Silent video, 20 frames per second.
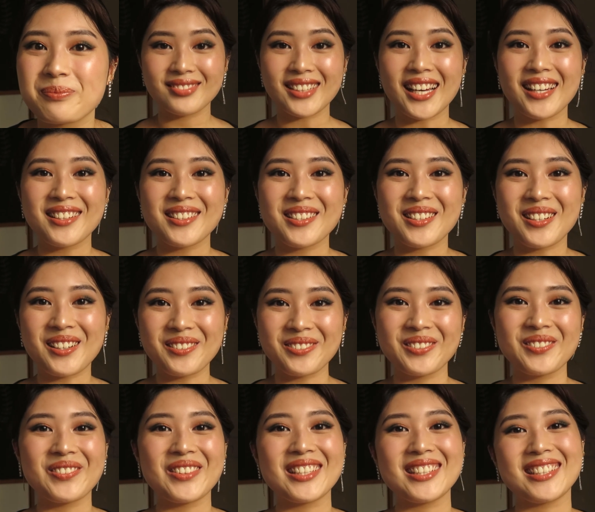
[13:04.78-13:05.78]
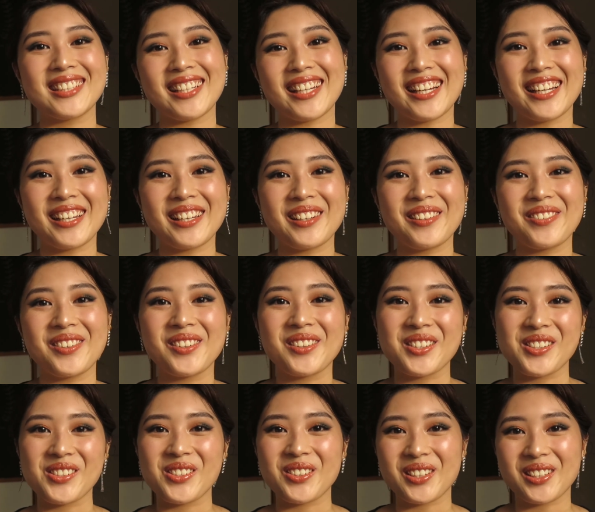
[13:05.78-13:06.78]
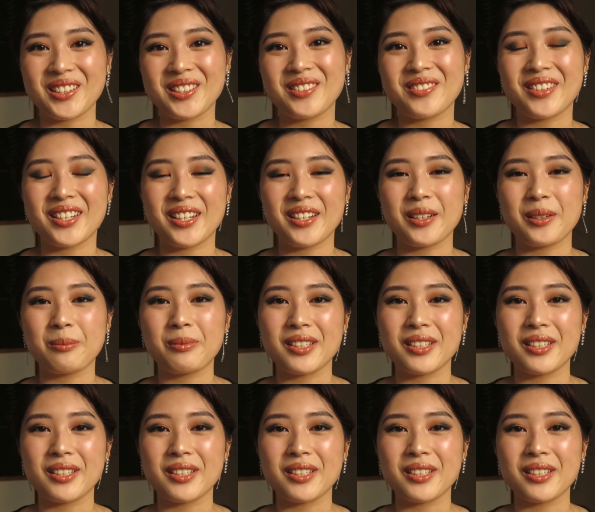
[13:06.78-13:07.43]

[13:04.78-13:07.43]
That is all from me today. If you enjoyed this video,